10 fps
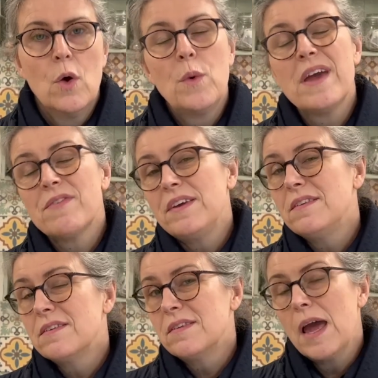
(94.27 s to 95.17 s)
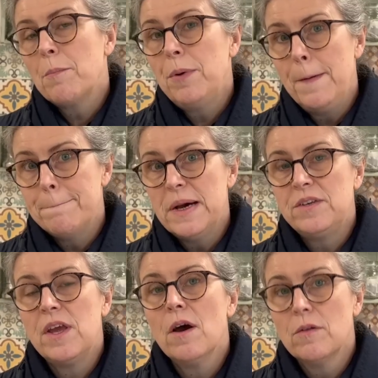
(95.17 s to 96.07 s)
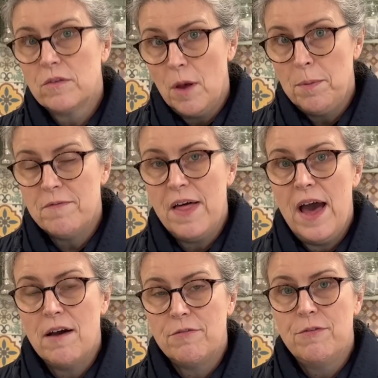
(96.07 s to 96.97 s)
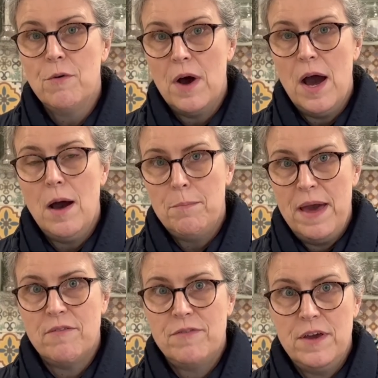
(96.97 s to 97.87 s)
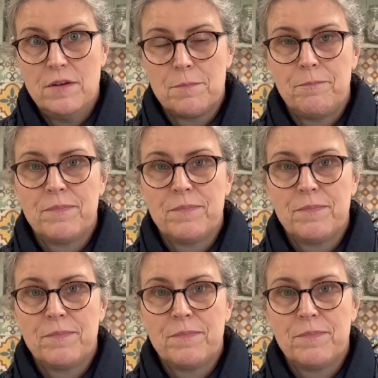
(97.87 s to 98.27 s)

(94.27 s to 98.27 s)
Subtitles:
We have a separate budget on top of that for our pet food.